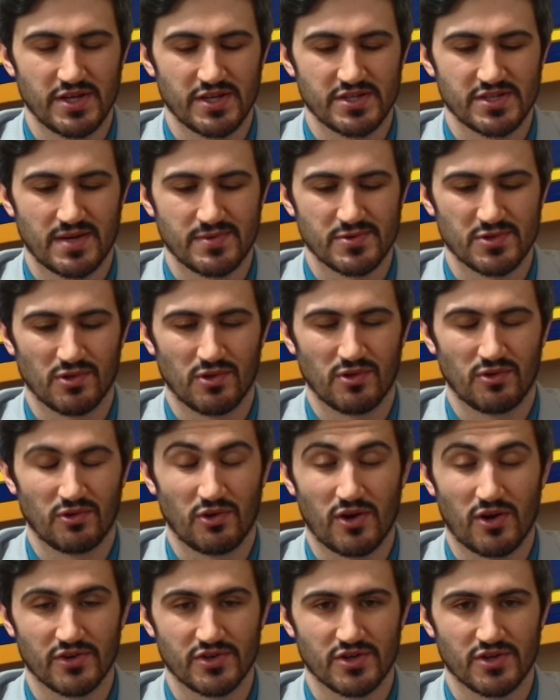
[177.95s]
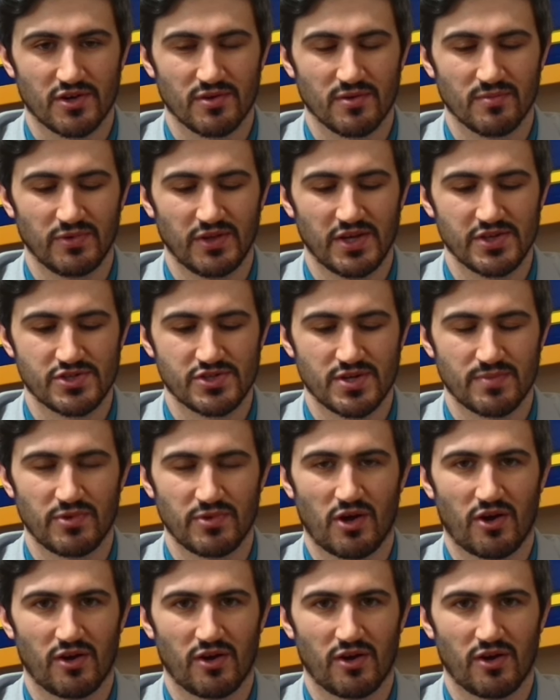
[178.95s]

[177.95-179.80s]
exceptional long-term relationship with the